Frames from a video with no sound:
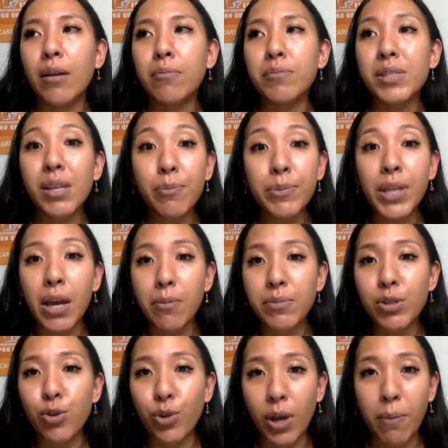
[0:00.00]
Sometimes
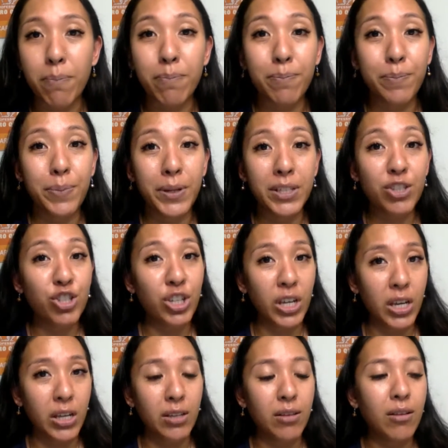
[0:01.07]
you can binge
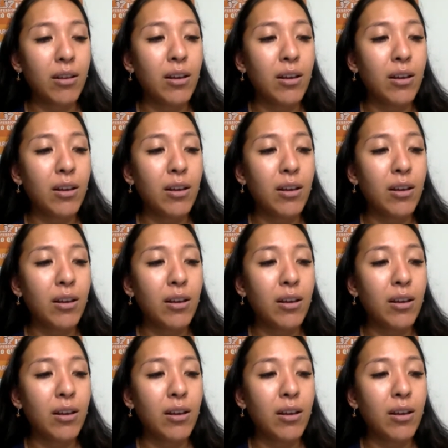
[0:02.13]
eat